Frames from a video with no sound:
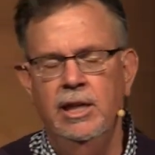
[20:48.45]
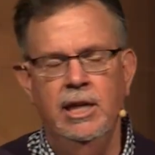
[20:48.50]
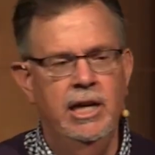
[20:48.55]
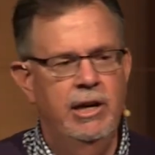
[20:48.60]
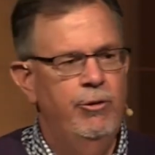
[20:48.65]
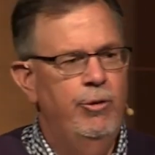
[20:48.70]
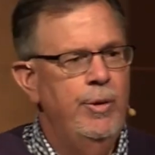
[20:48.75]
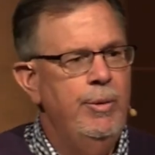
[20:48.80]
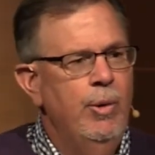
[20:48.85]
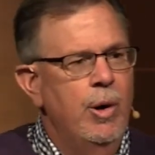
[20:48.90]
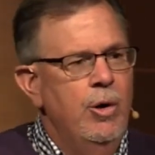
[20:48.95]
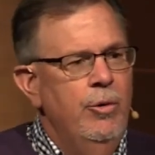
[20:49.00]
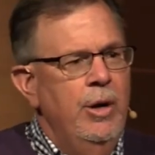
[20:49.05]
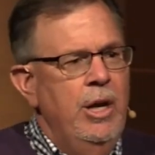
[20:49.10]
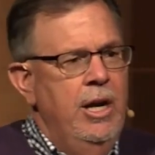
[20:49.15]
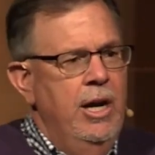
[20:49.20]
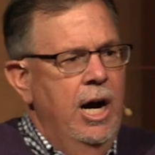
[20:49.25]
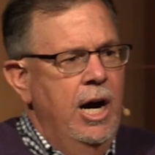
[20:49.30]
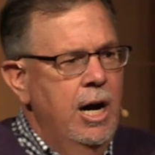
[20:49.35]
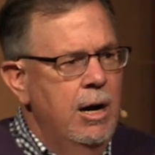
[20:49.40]
If we won't
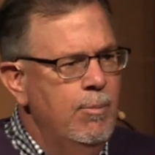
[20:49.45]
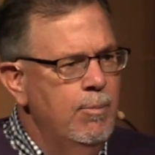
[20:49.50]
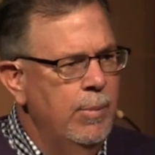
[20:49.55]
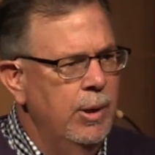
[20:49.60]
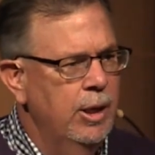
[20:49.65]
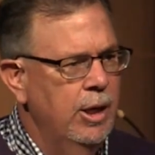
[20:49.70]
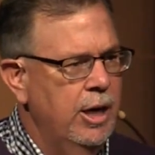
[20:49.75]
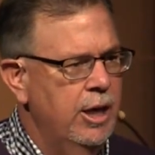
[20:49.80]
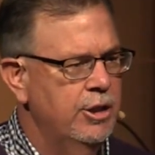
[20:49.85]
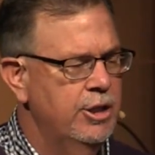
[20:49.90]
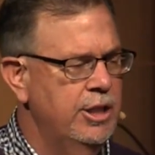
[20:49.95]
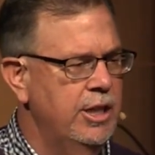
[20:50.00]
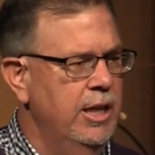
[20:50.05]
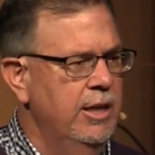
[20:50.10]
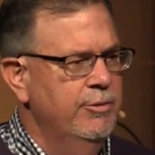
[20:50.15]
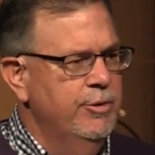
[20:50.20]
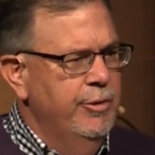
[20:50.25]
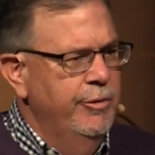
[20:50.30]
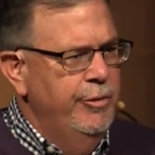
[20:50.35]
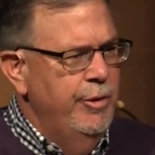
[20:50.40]
humble
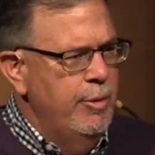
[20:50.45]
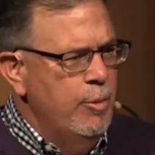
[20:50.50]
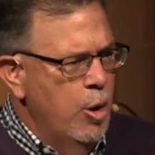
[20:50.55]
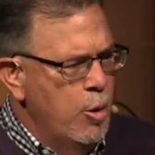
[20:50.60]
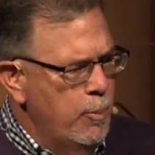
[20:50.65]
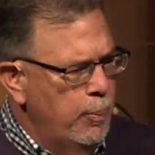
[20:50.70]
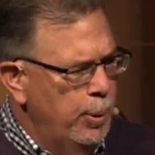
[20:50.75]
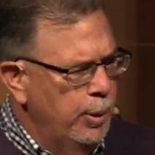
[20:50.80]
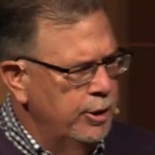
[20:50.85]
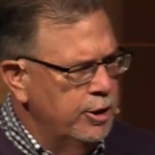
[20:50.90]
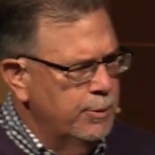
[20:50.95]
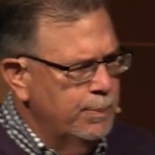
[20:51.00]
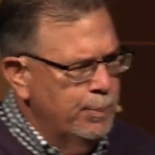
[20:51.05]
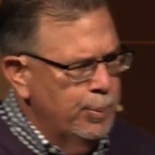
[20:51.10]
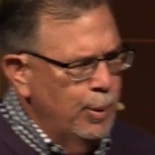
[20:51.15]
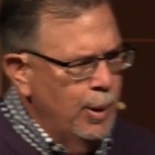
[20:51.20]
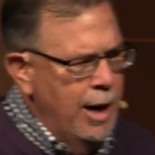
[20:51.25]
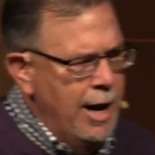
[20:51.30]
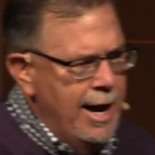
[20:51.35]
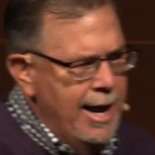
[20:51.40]
ourselves, if we won't push
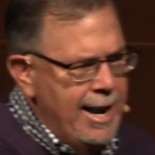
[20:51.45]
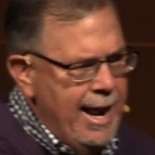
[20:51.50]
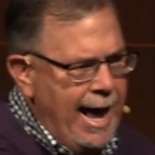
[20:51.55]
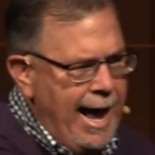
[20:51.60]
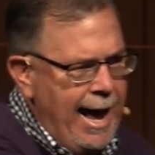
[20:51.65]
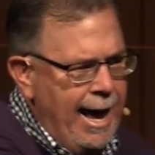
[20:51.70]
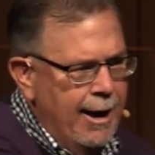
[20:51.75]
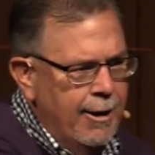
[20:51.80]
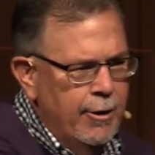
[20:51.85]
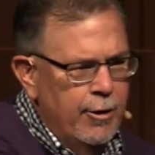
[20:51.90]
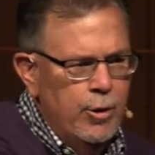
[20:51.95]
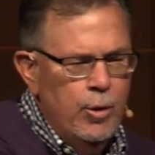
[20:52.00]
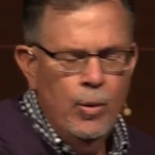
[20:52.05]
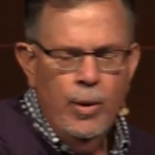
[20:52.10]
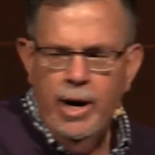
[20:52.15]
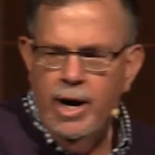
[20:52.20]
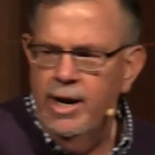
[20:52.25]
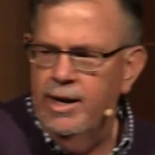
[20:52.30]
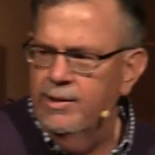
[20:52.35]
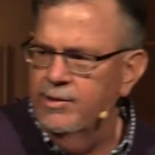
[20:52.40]
pride out of the
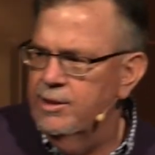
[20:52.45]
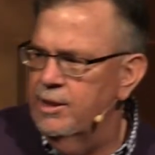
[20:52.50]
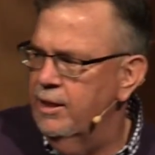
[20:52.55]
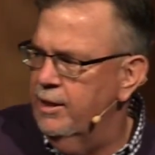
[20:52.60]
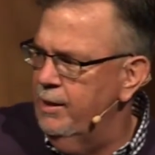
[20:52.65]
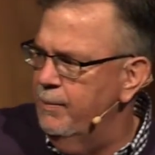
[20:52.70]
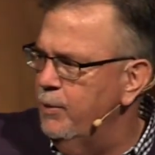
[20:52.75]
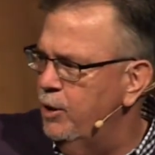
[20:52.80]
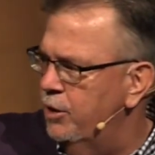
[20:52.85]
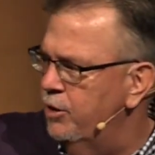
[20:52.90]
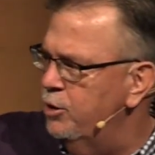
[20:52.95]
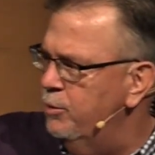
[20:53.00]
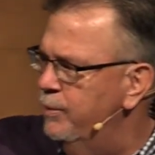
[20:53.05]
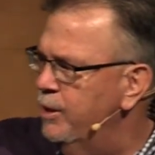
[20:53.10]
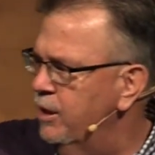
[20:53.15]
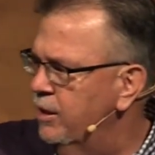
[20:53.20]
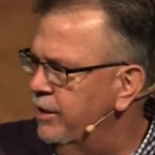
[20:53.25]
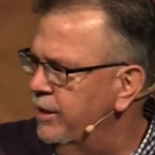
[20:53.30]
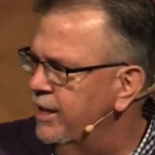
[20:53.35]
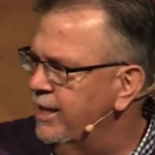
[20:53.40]
way and say, come here,
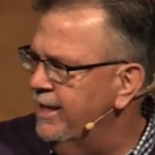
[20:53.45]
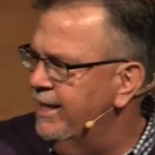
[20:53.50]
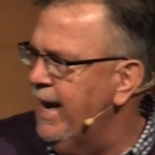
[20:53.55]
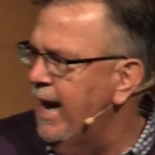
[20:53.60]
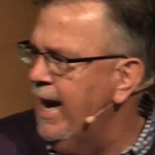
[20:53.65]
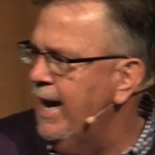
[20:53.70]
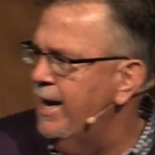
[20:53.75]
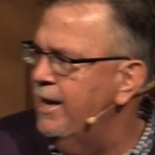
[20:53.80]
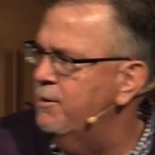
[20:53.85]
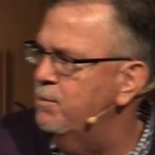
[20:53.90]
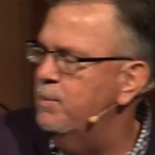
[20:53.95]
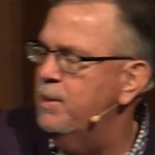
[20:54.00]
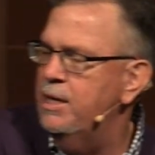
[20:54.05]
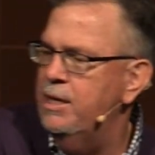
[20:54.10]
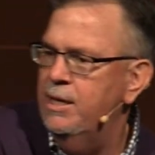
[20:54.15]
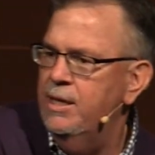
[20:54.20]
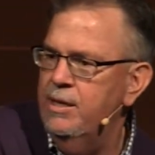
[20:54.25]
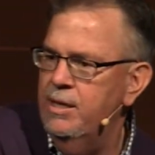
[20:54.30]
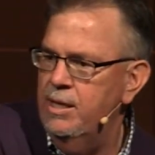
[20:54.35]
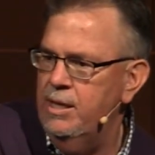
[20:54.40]
humility, guide me
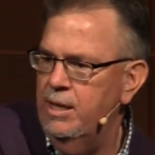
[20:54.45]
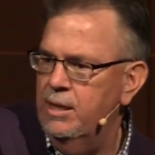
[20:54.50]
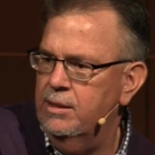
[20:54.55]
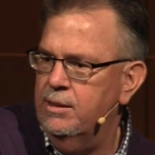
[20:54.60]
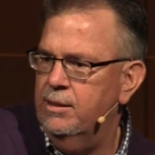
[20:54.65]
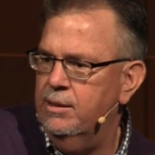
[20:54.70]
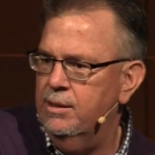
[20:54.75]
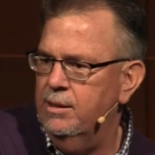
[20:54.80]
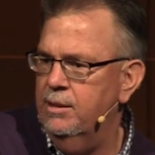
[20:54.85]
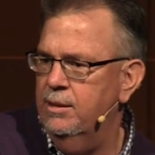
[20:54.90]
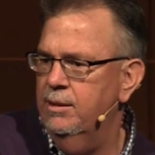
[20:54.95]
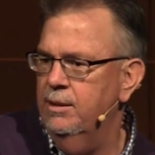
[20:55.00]
in this.